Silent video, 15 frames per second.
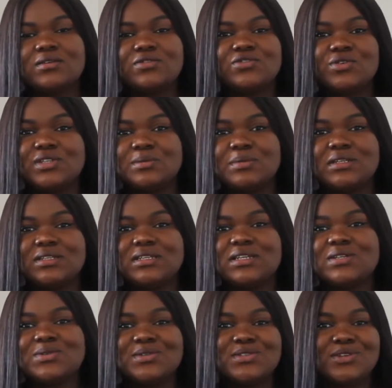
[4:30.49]
trust me, the
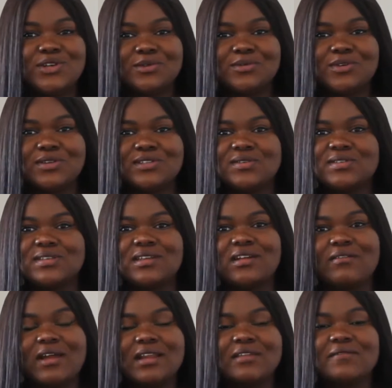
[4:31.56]
internet was terrible because I was in a
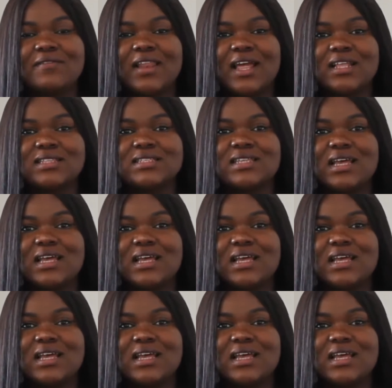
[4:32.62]
granny flat